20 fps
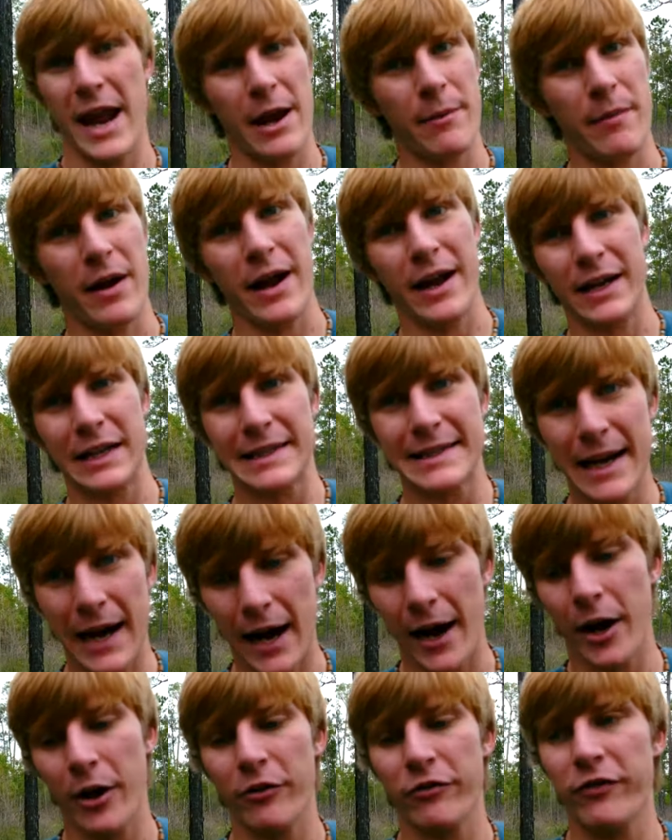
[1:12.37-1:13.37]
and my
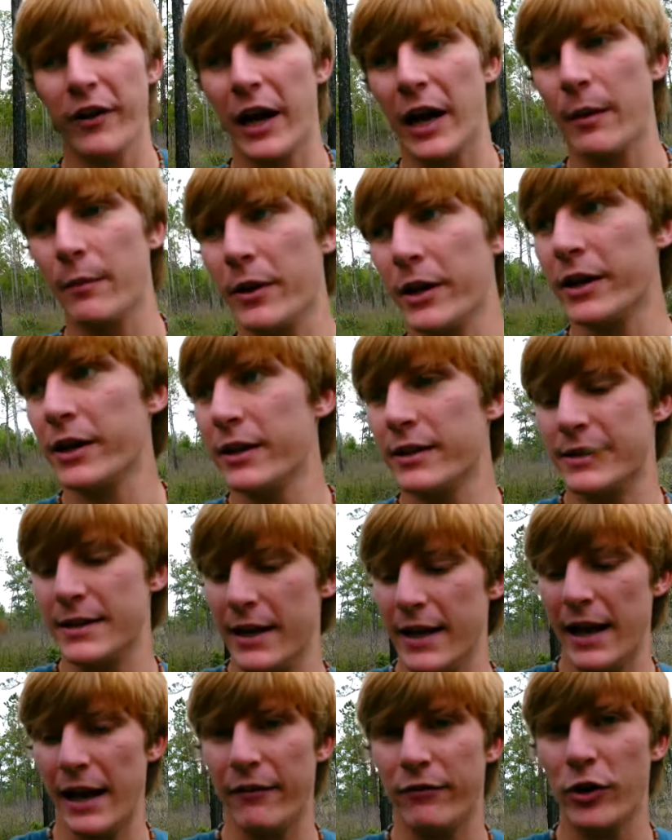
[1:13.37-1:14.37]
entire family
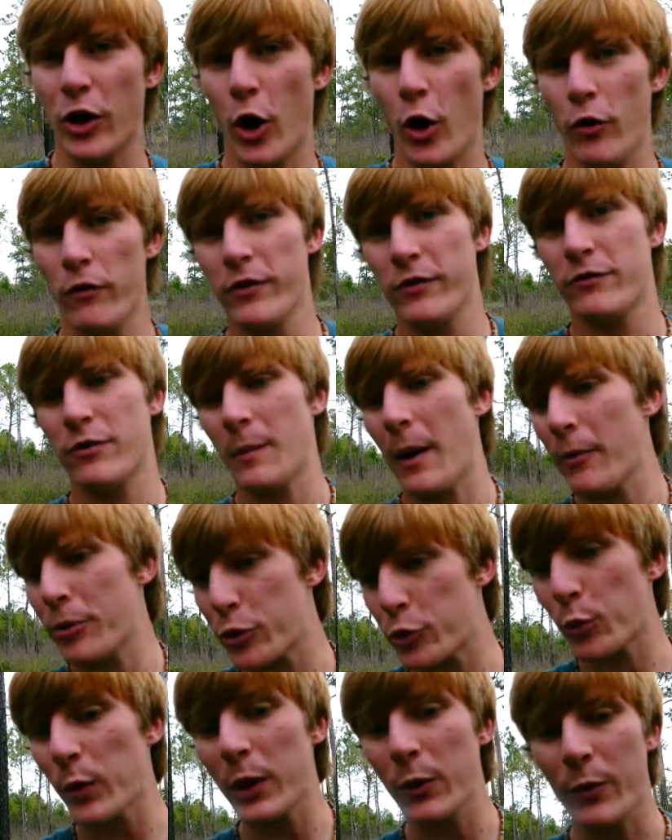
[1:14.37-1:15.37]
did have COVID for about
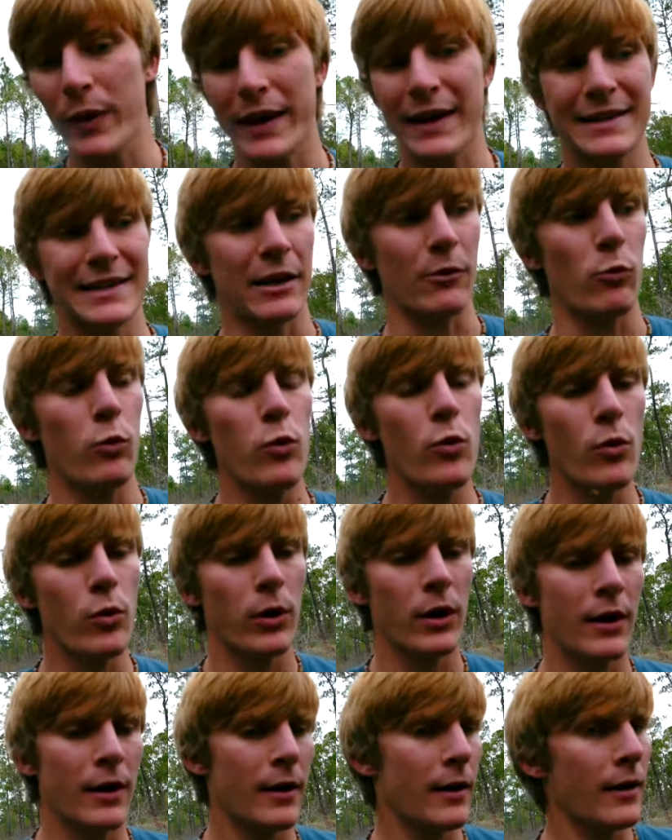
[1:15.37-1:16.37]
3 weeks, and whew,
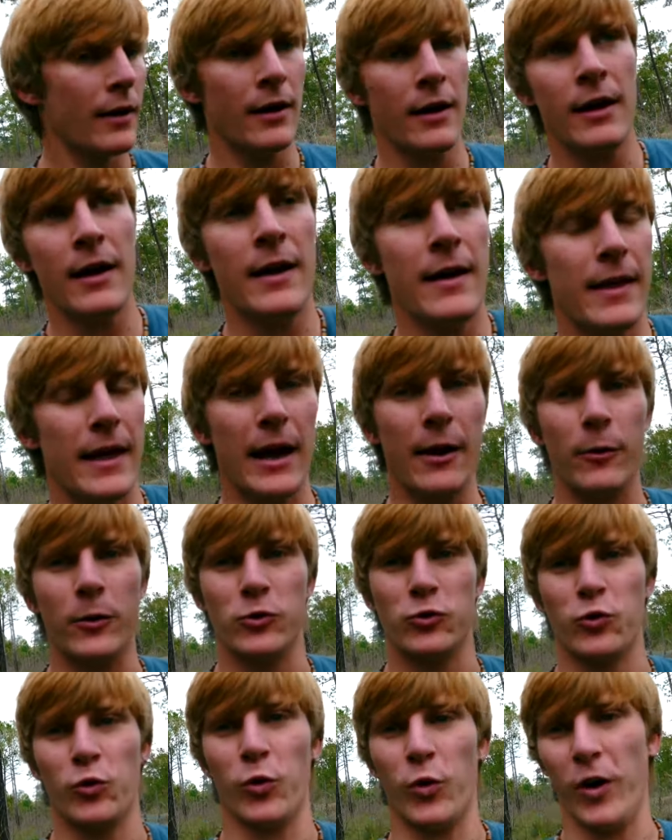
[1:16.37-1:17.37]
that
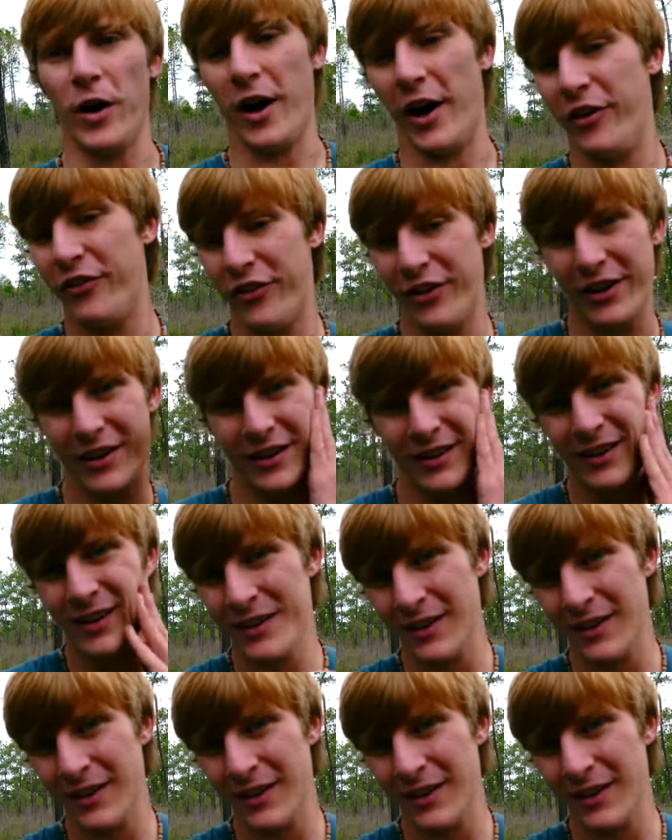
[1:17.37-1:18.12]
was rough.